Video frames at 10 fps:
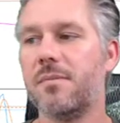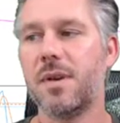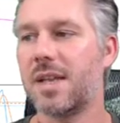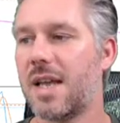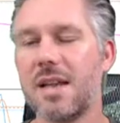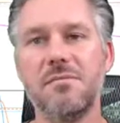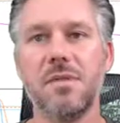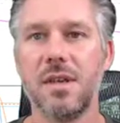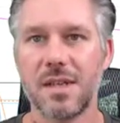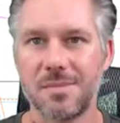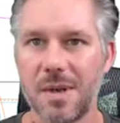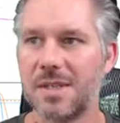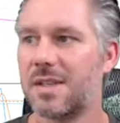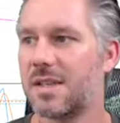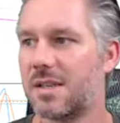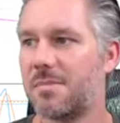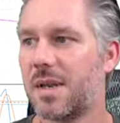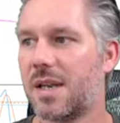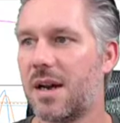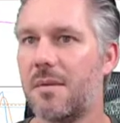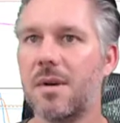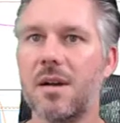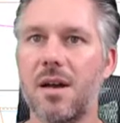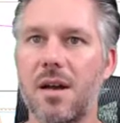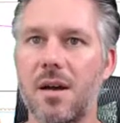But again, expecting this to pick up.